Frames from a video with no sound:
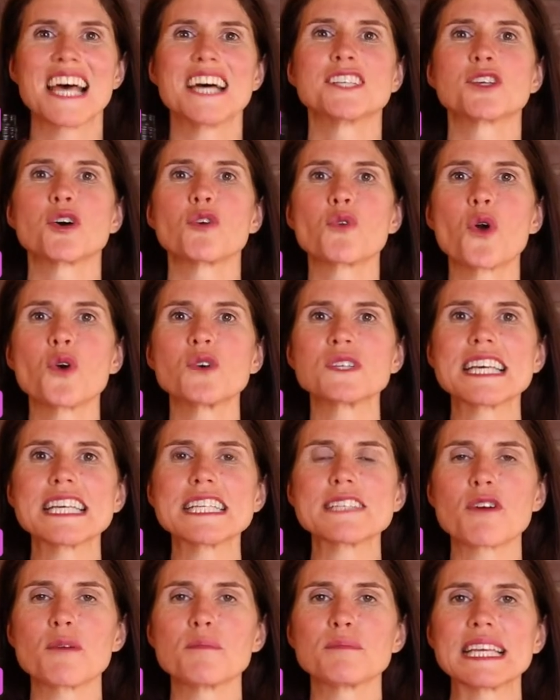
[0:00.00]
So
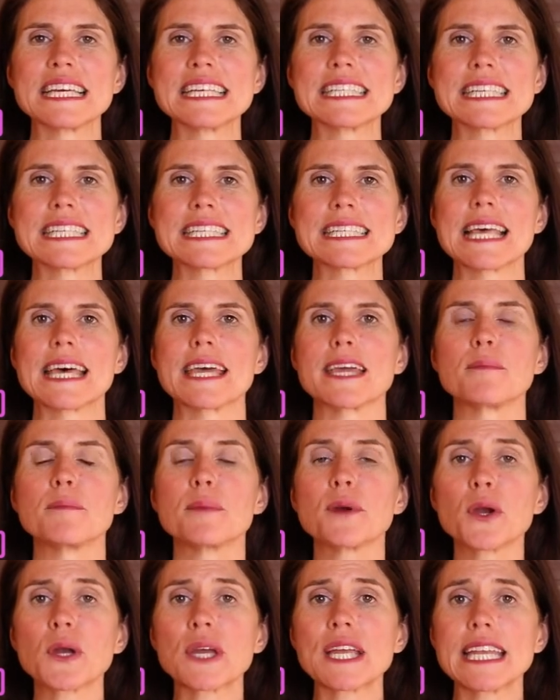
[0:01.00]
rosés from places like
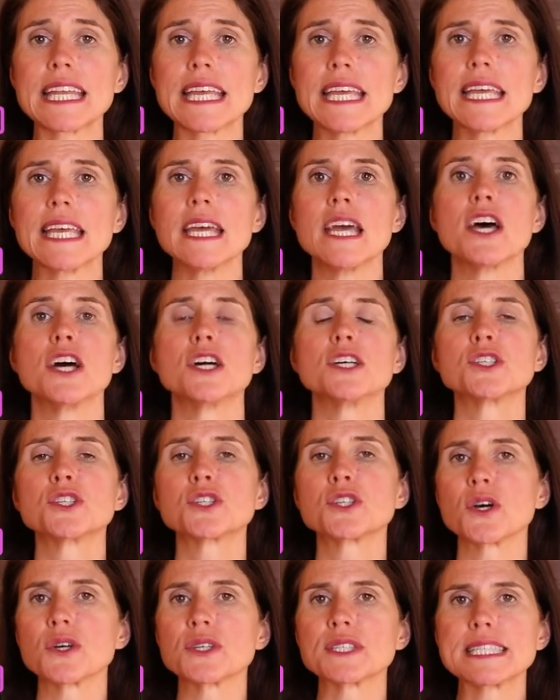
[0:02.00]
Burgundy,
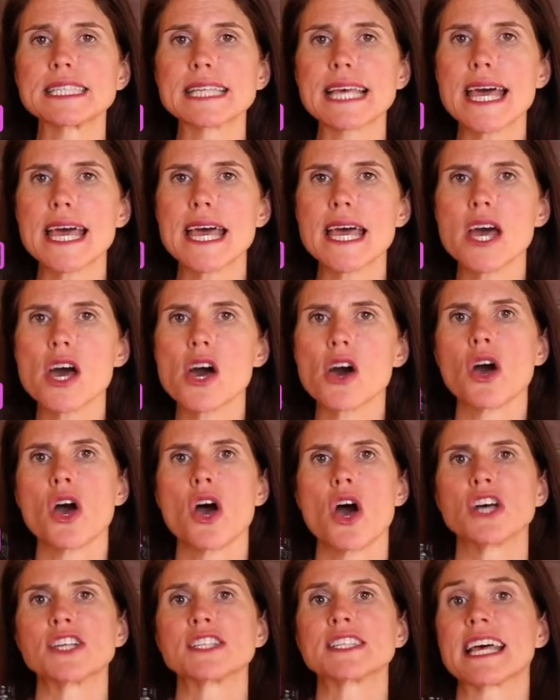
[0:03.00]
Sancerre,
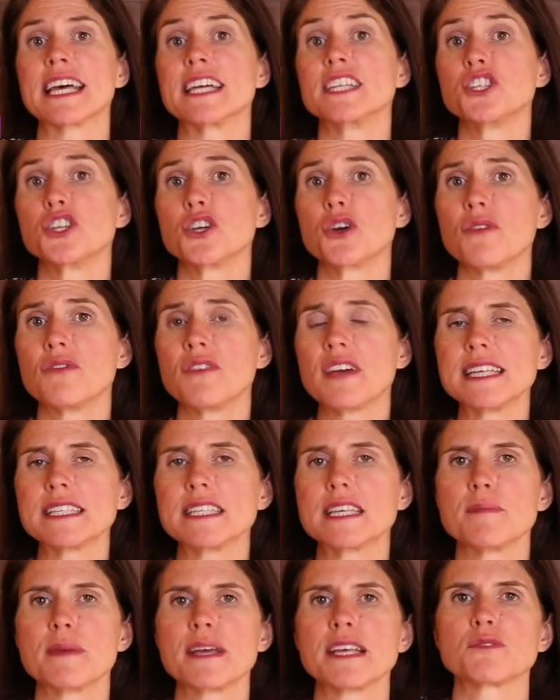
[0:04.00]

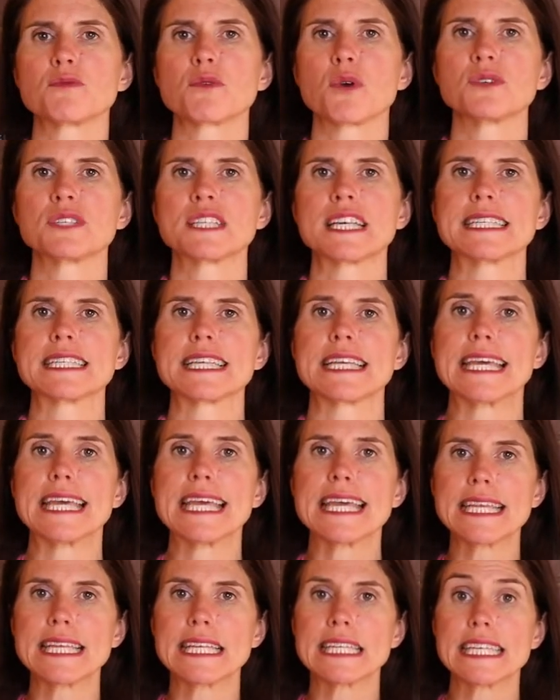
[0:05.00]
Sangiovese-based rosés in
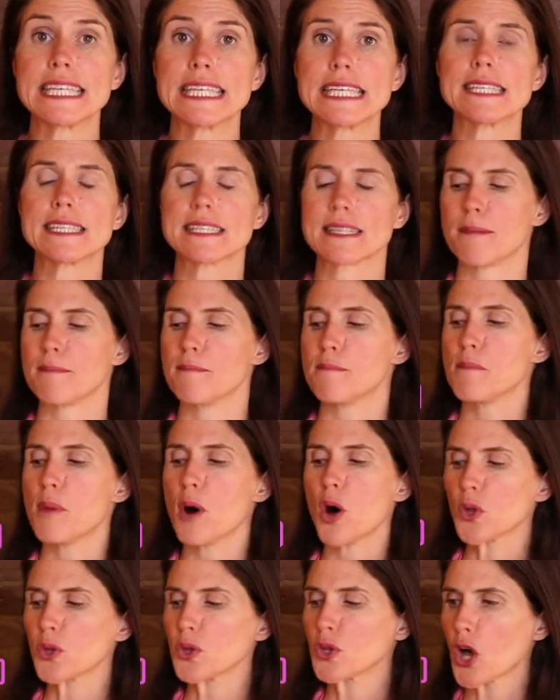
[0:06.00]
Italy, some
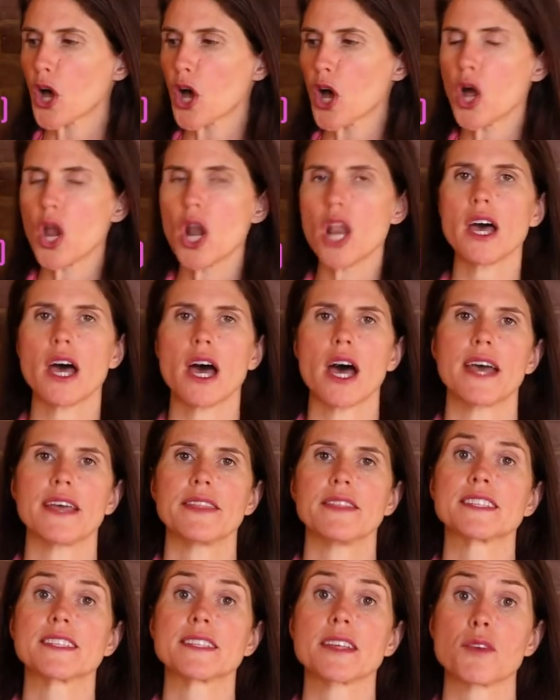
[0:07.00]
Bandol
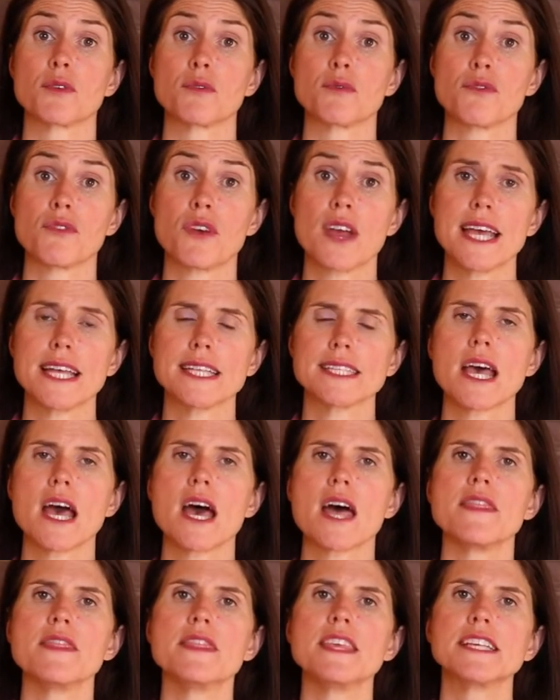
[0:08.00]
in the southern France,
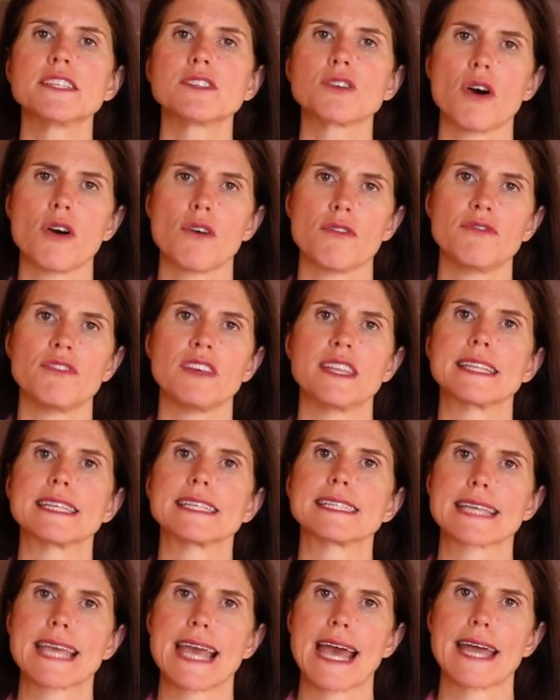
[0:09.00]
these all fit
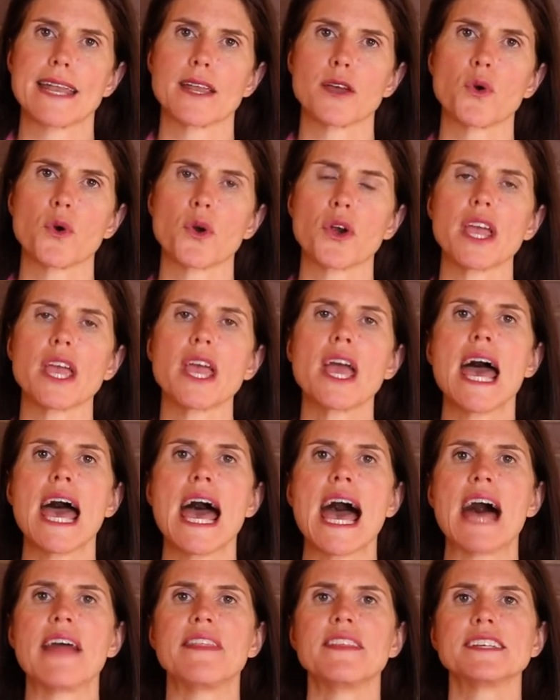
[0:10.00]
this category.
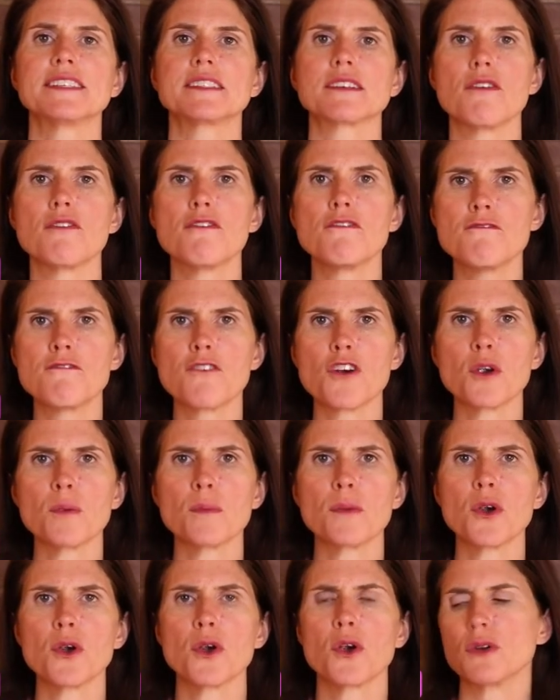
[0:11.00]
And these
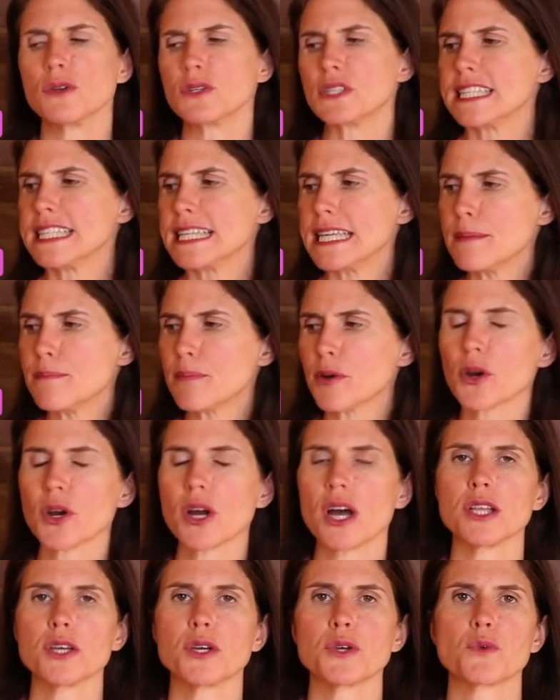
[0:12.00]
firmer, deeper
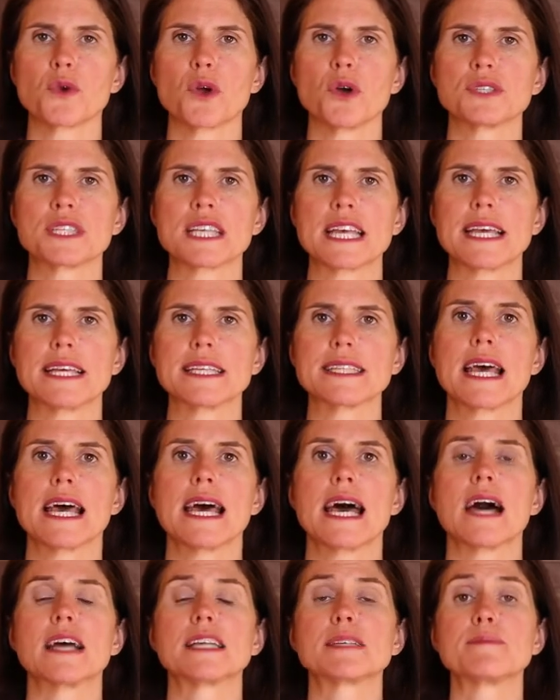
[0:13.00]
colored rosés
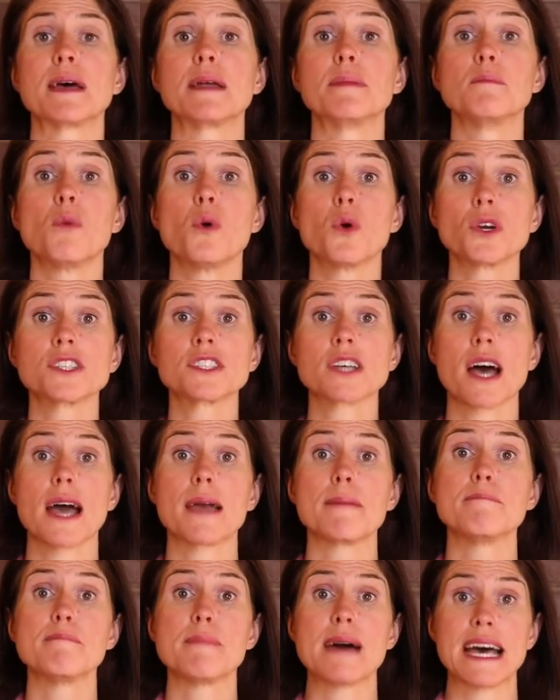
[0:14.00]
spend more
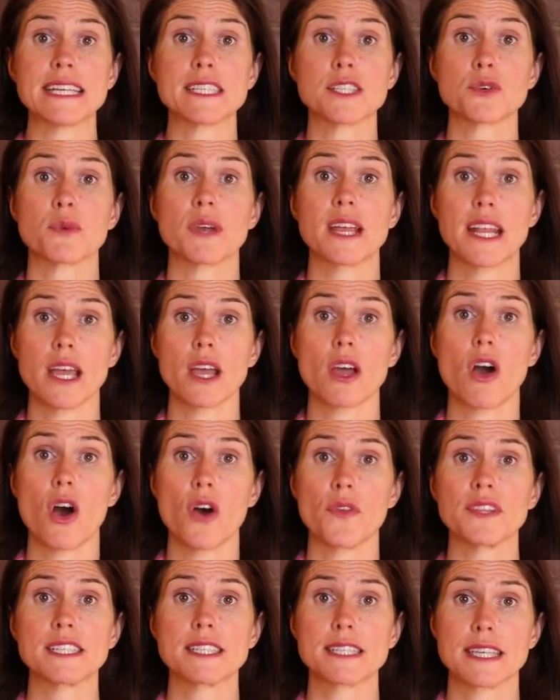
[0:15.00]
time macerating
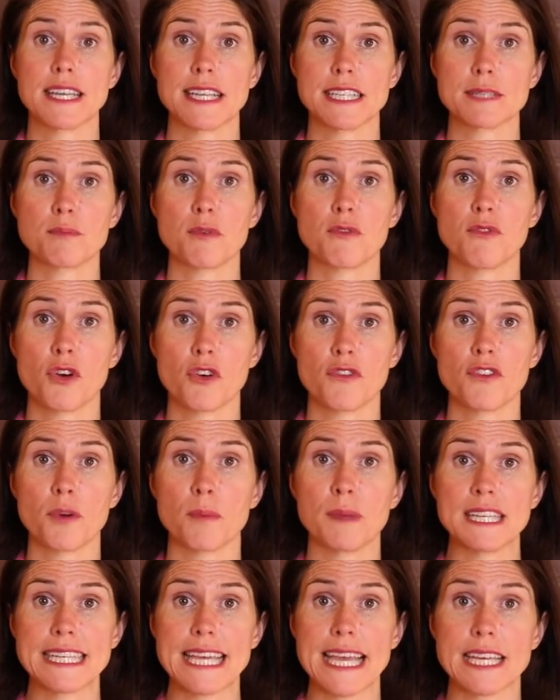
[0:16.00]
on the skins before
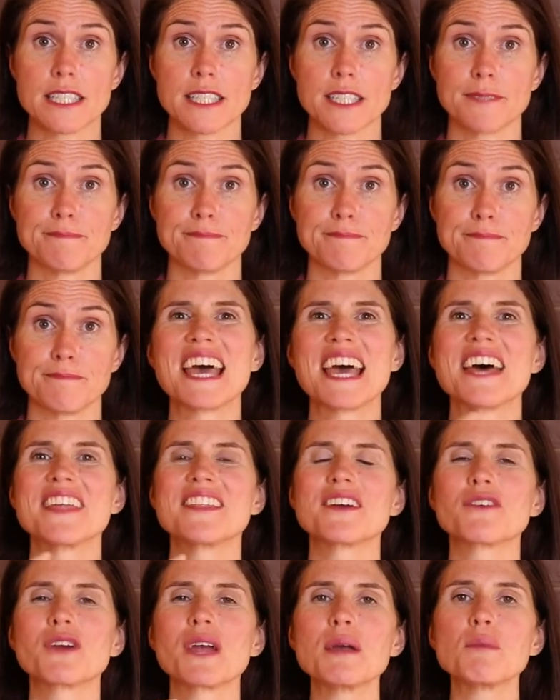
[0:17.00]
fermentation.
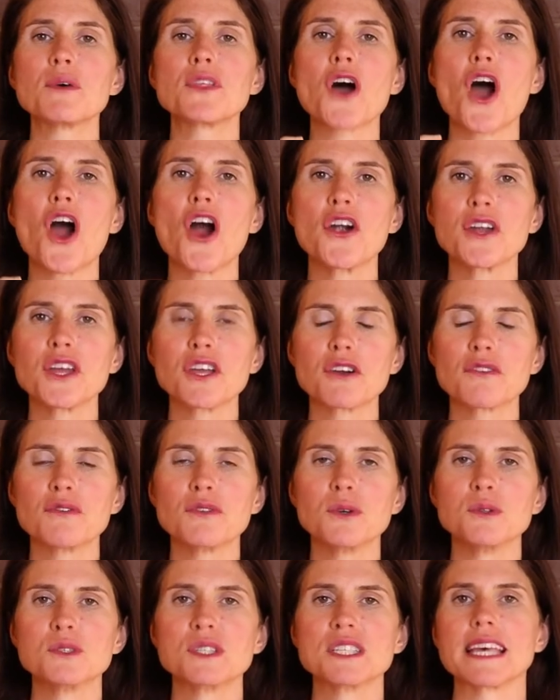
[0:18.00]
They're great with heartier
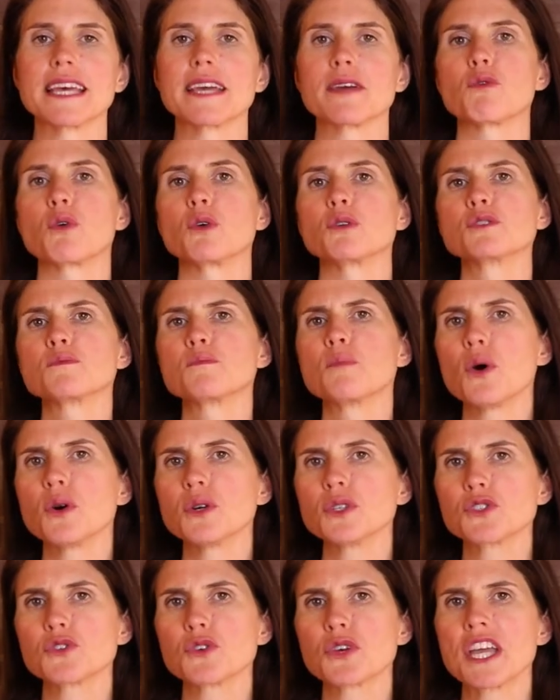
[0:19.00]
foods like roast
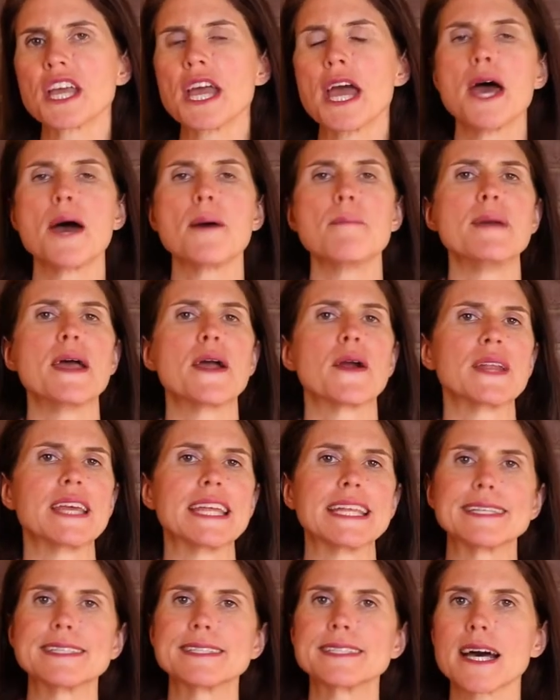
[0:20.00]
poultry,
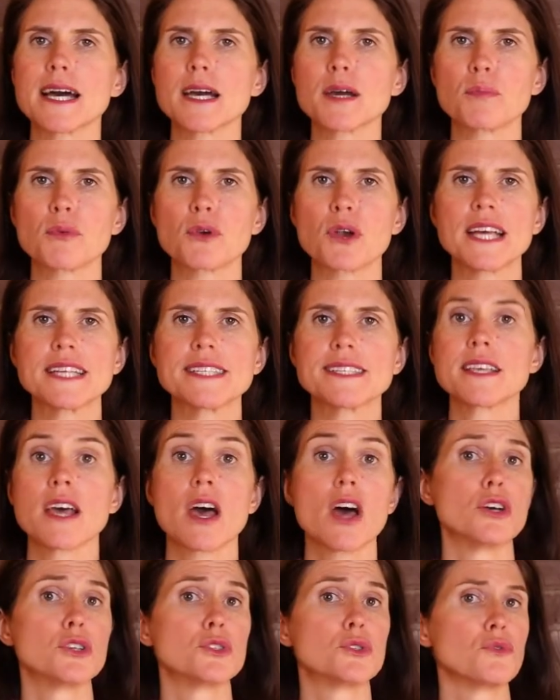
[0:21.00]
marinated duck breast,
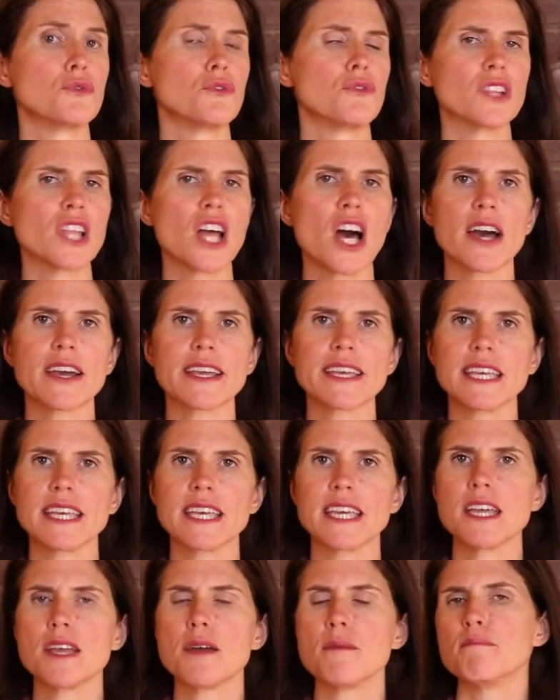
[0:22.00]

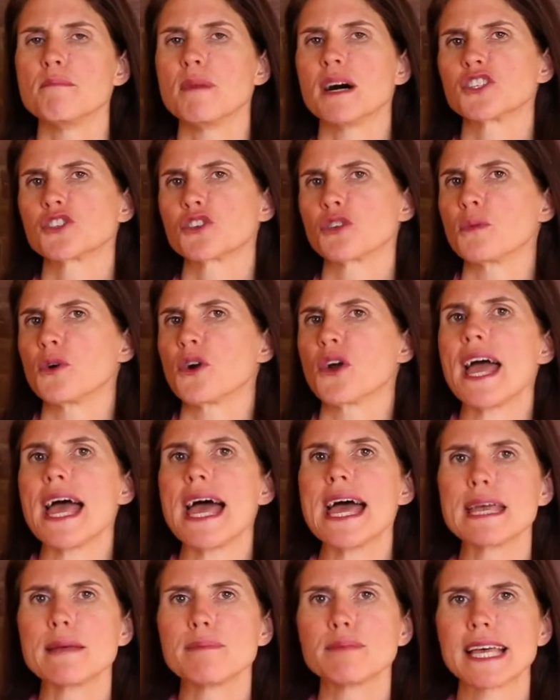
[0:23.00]
souvlaki, mushroom or
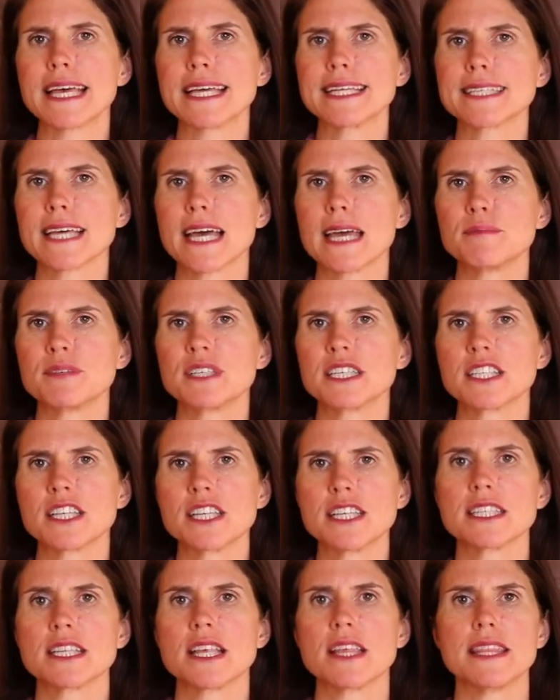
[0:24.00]
eggplant type
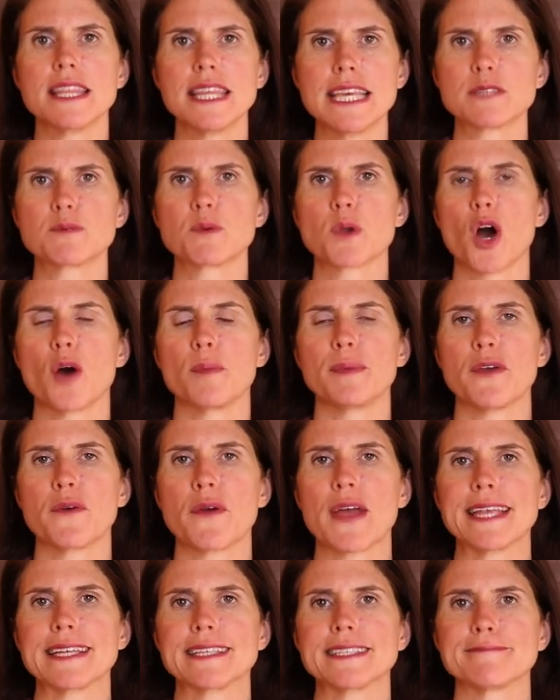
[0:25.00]
dishes. These would all be
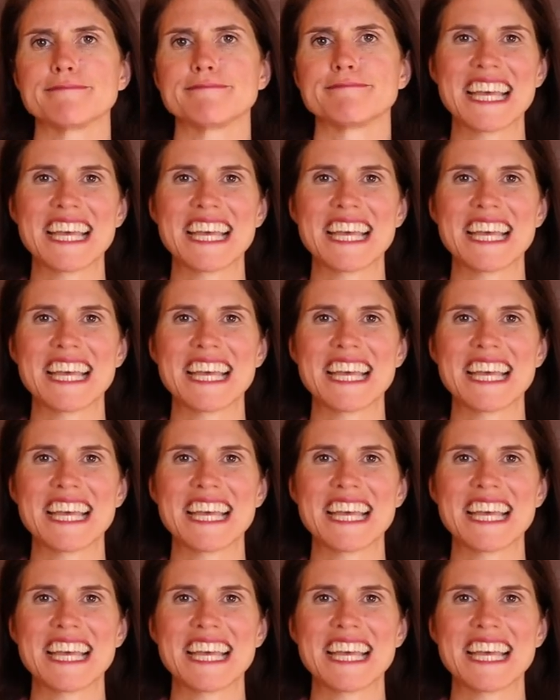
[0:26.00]
great.